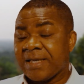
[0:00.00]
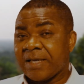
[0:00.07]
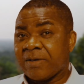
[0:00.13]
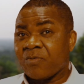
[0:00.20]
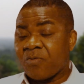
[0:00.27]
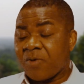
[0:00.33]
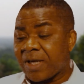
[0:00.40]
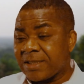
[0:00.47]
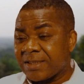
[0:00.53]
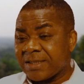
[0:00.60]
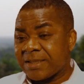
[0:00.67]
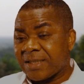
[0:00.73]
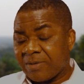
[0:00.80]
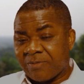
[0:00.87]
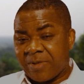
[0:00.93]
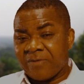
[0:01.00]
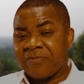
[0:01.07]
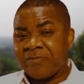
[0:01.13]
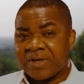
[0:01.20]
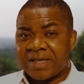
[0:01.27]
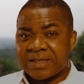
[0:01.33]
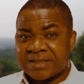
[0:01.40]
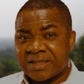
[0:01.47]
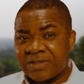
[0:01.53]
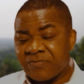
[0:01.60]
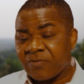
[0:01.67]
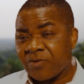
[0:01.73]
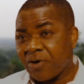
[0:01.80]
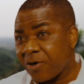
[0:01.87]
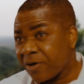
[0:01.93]
one thing that my father did
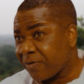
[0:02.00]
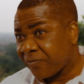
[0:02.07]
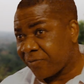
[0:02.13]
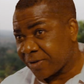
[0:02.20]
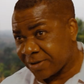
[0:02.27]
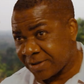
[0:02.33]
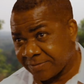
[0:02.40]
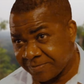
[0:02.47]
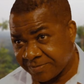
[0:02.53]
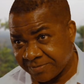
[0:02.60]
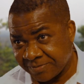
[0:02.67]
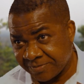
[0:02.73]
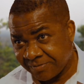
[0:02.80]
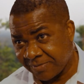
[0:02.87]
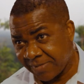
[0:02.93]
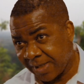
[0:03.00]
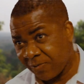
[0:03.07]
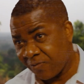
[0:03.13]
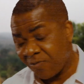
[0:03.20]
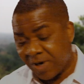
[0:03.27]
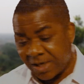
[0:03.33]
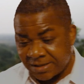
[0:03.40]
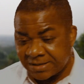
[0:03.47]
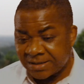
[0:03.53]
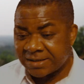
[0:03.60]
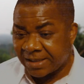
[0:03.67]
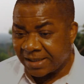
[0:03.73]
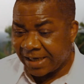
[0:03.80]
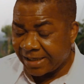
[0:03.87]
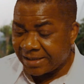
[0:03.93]
for all of us, one thing
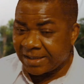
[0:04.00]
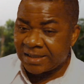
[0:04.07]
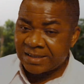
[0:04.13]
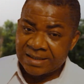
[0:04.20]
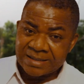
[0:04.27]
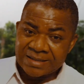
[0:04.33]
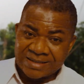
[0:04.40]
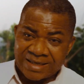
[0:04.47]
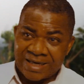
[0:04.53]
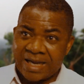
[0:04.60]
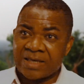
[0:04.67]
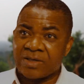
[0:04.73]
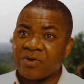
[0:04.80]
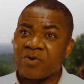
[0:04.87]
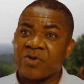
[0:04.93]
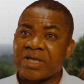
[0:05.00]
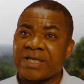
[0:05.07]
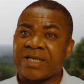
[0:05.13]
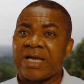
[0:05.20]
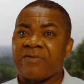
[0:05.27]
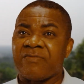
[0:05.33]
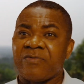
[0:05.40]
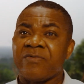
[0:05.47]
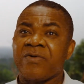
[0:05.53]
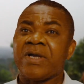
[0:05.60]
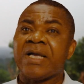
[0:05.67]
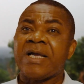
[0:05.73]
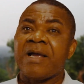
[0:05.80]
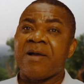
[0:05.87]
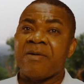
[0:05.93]
that I, that I know he gave
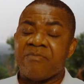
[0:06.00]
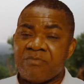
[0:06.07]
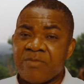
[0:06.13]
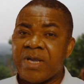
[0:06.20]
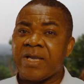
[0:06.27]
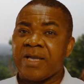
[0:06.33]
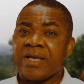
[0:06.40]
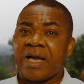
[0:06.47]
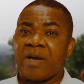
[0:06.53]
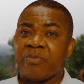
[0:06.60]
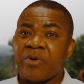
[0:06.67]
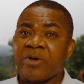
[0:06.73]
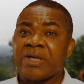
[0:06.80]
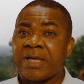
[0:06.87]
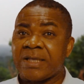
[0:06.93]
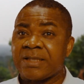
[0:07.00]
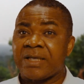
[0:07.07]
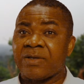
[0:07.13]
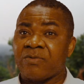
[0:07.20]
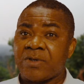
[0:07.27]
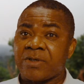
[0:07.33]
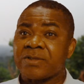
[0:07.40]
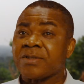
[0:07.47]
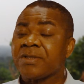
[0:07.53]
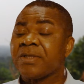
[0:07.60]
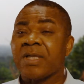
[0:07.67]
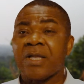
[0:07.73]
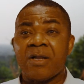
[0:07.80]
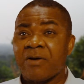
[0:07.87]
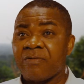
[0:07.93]
me abundantly was
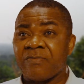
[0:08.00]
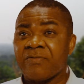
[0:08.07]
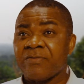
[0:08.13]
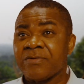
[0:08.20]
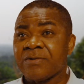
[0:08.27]
love.